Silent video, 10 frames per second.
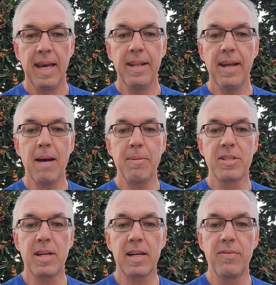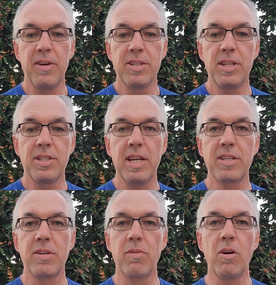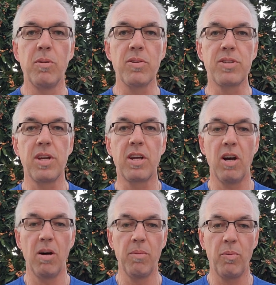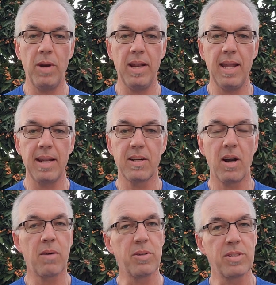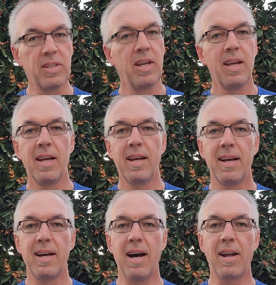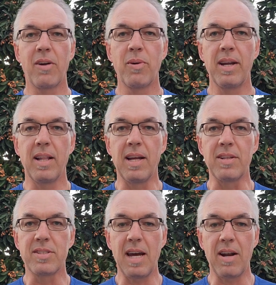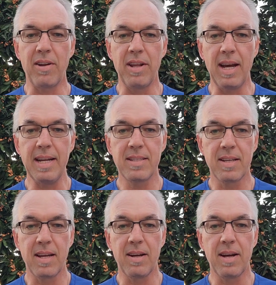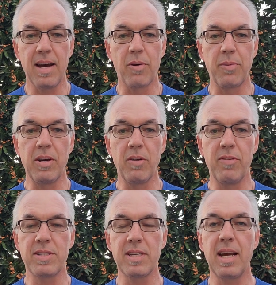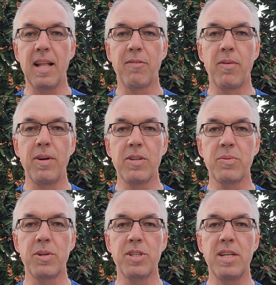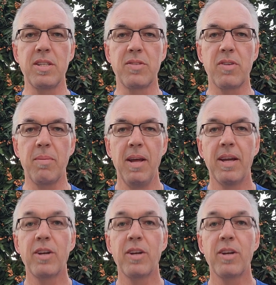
In the hobby stock division, Jason Robles took home the win. That car was on a rail on Saturday night, out of Rio Vista, California, is where Jason's from.